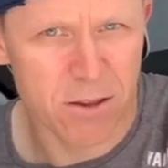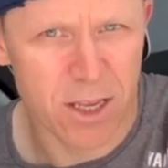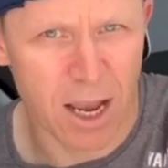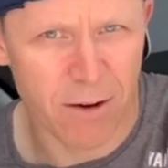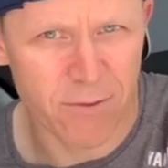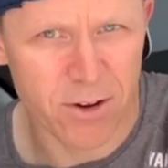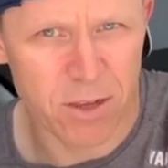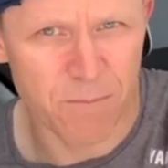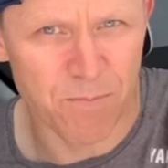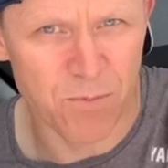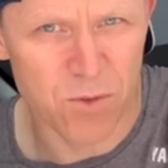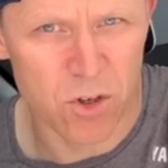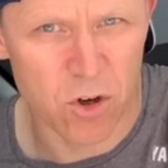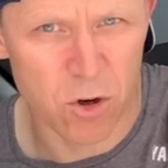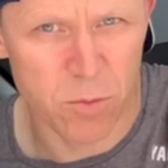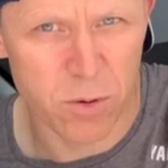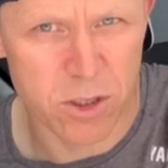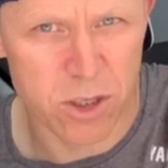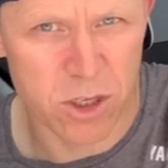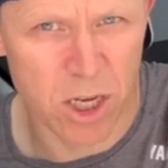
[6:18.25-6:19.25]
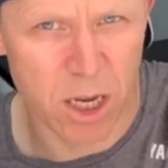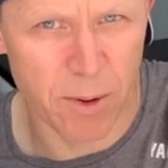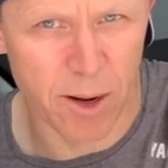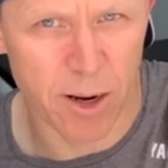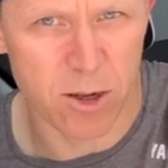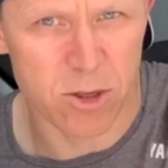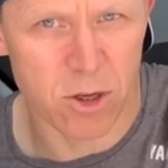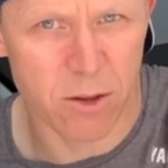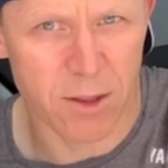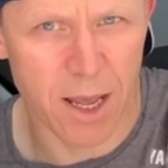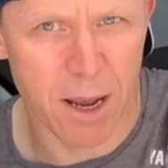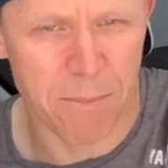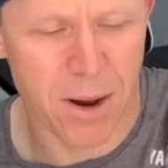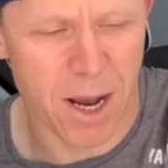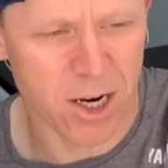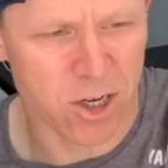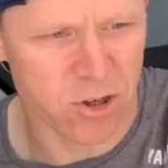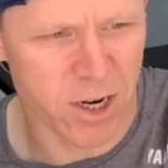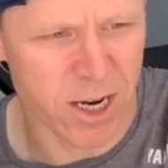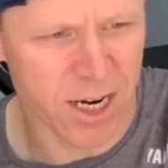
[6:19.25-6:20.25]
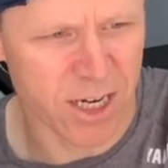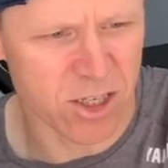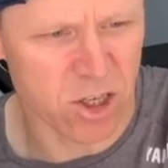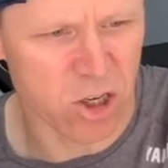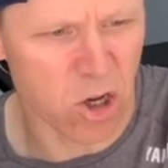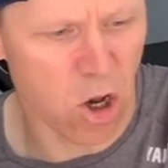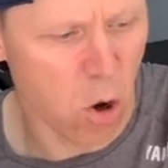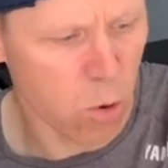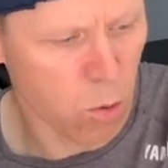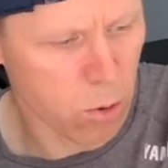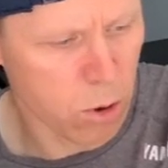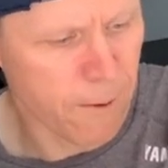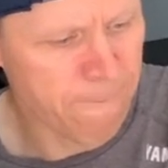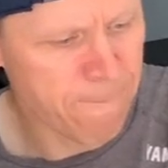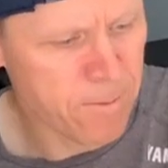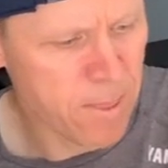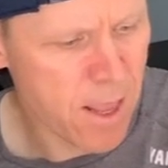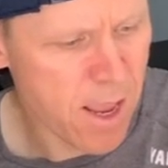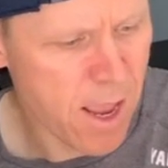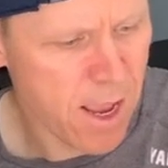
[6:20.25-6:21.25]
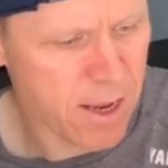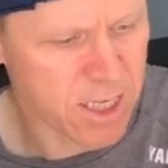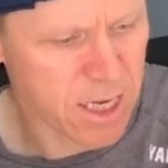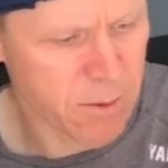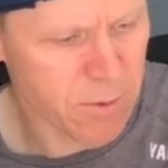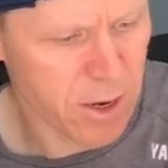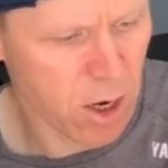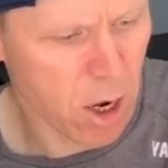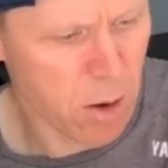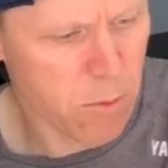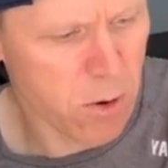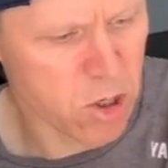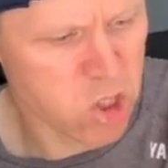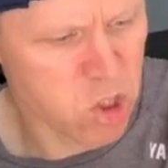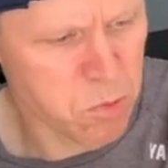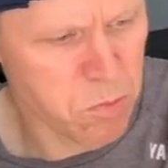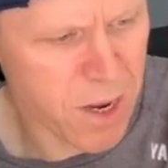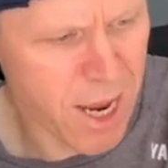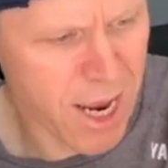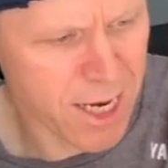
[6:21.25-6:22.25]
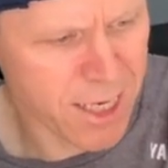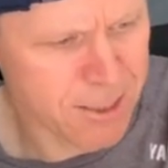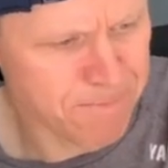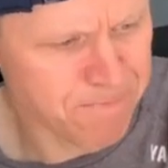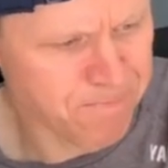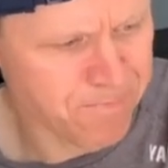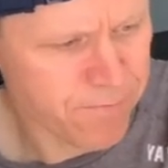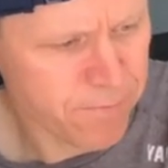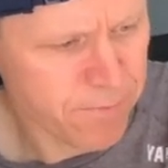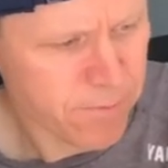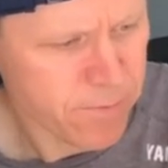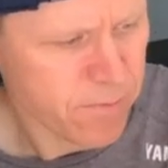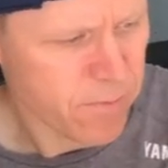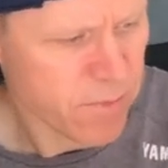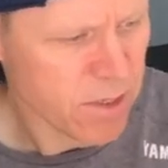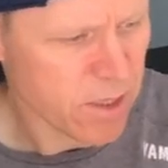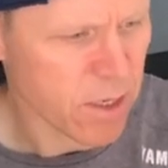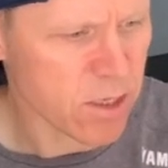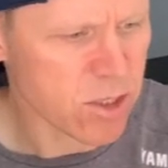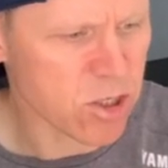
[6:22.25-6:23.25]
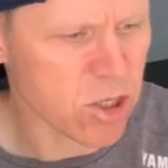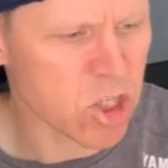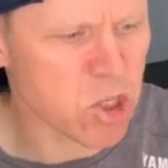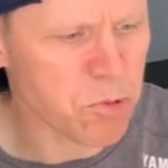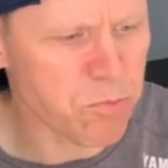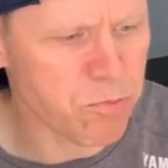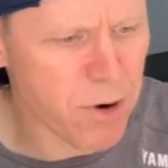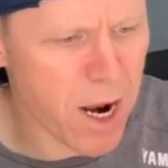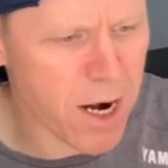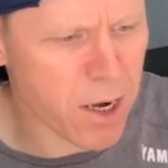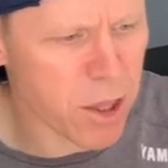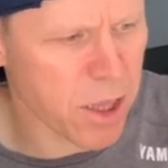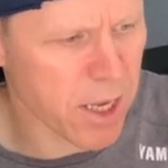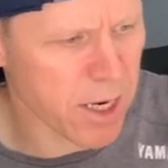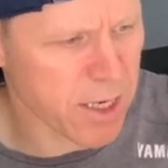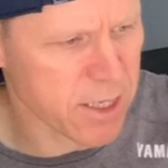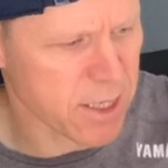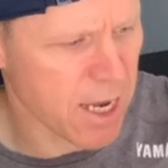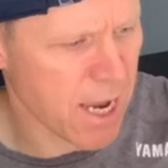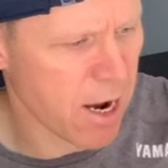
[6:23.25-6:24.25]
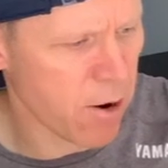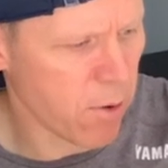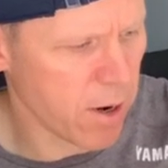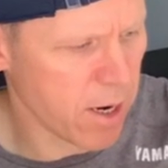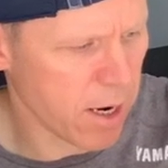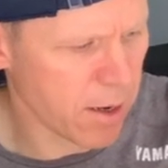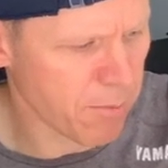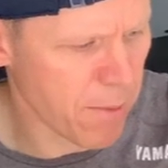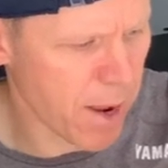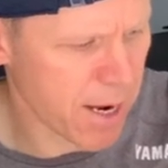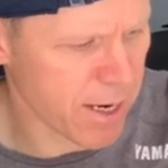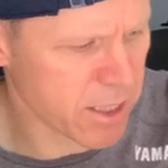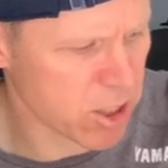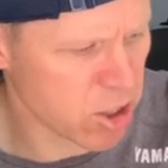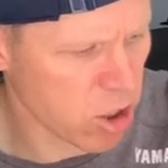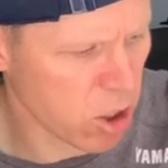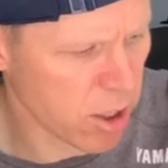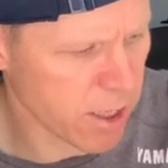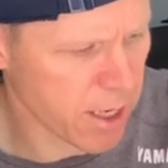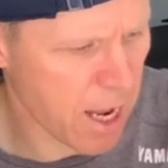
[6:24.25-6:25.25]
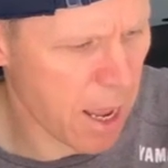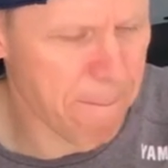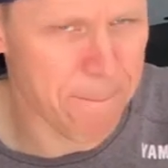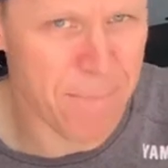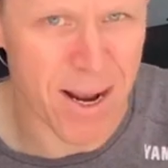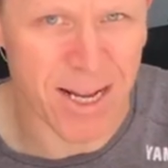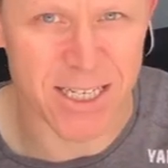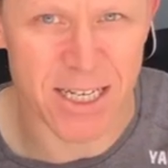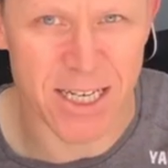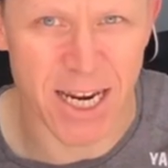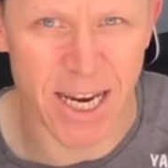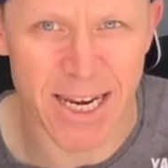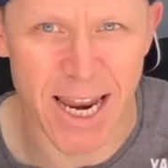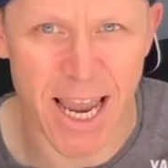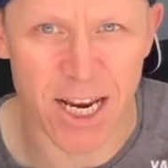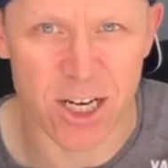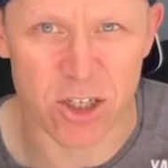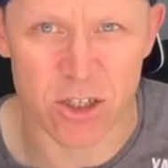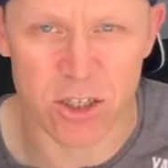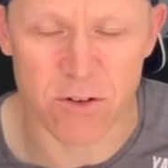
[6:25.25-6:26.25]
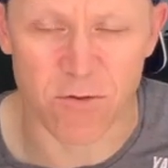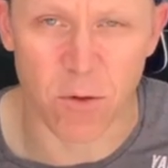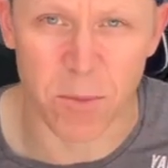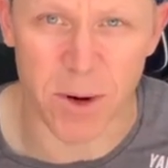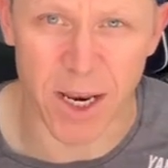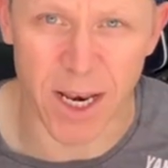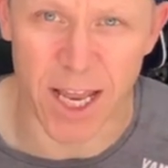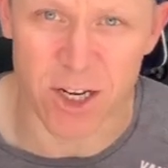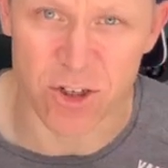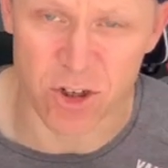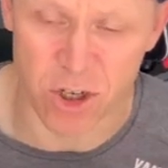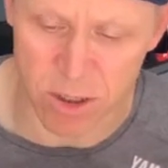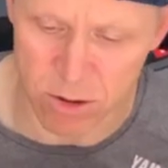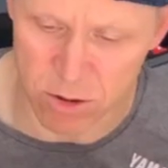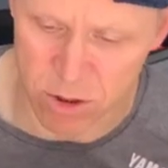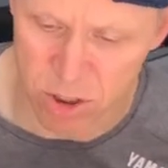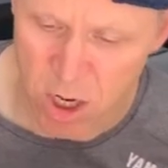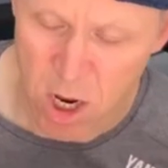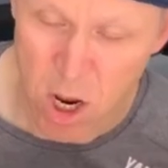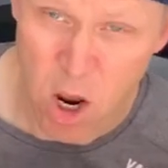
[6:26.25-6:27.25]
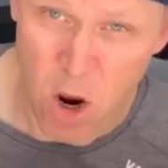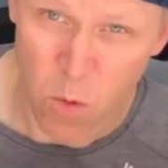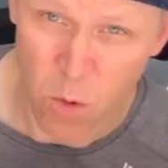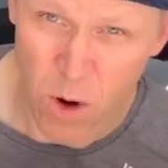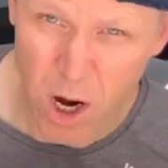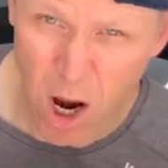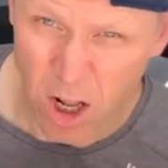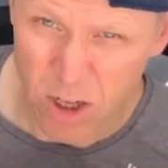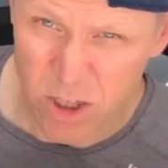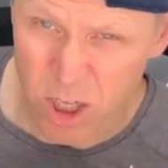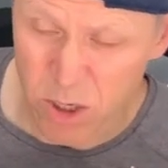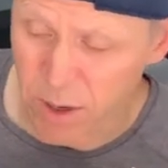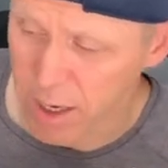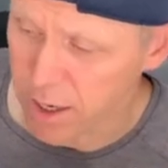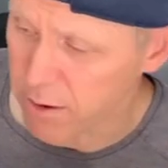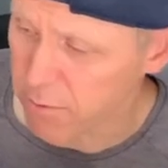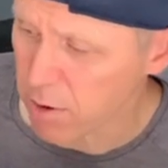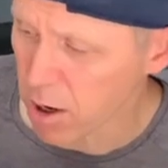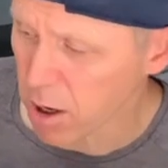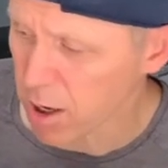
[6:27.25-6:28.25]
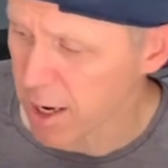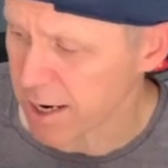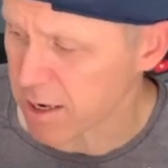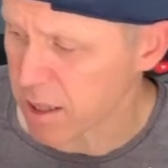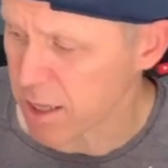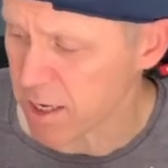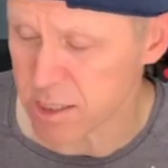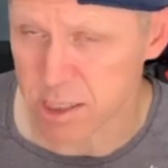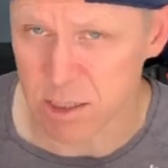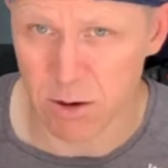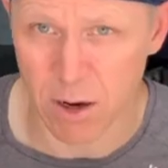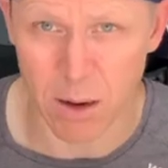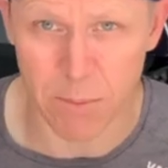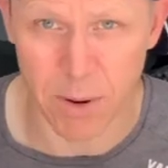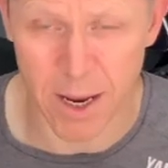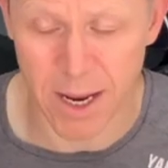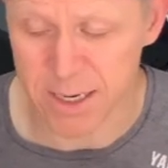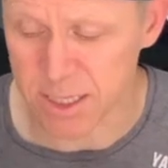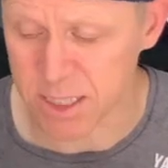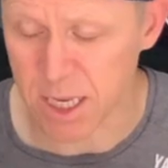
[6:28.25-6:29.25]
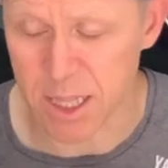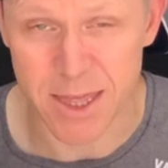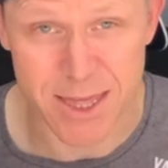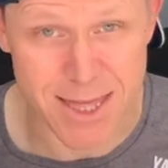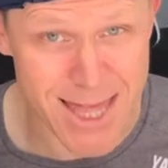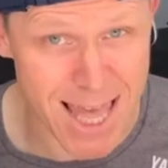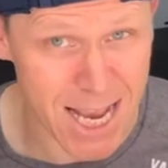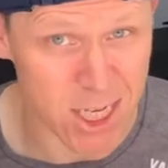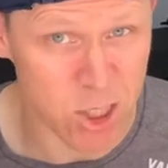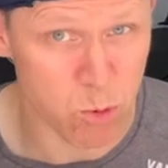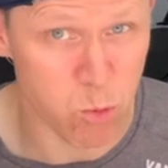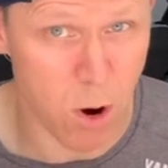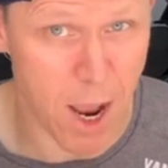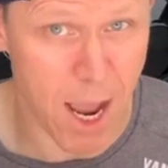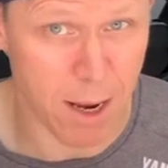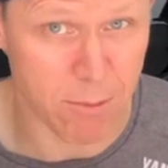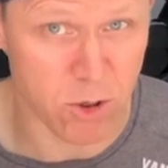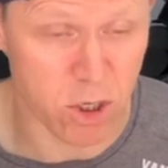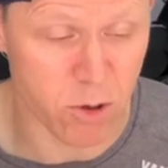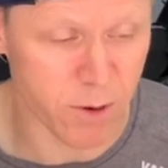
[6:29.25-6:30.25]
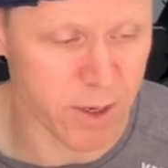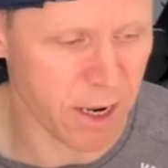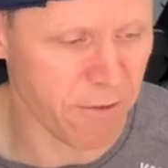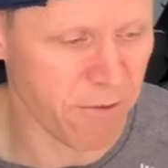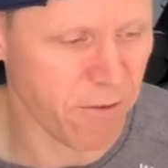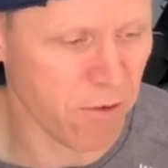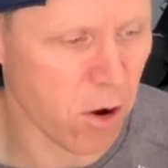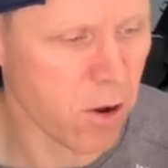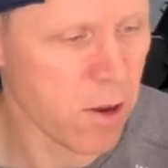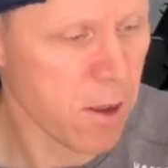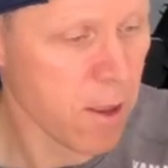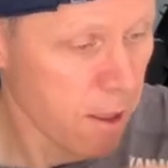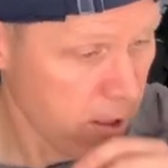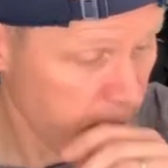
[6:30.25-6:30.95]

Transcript: Having double terminals on that battery is gold give me a lot more space to spread things out and I make sure I get better connections for my electricals. We all do it. We all add things to our bikes. That's what I'm doing it for.